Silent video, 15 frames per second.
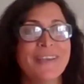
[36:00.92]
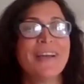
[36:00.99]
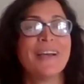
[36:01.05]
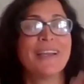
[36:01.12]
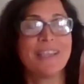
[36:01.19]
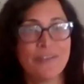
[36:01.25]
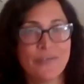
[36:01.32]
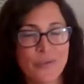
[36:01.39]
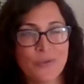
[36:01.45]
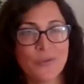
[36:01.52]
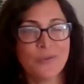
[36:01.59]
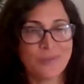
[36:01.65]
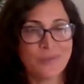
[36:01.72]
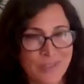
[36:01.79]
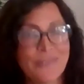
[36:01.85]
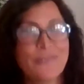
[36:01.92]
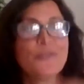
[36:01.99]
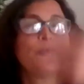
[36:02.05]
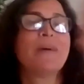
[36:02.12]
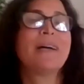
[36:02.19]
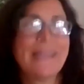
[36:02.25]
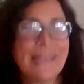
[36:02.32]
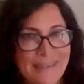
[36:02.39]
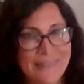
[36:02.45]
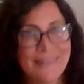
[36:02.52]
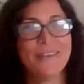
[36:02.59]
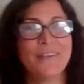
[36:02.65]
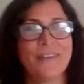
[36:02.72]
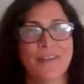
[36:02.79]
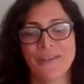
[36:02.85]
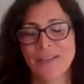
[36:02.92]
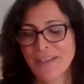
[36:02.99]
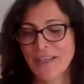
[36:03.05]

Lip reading: I need you money, you know.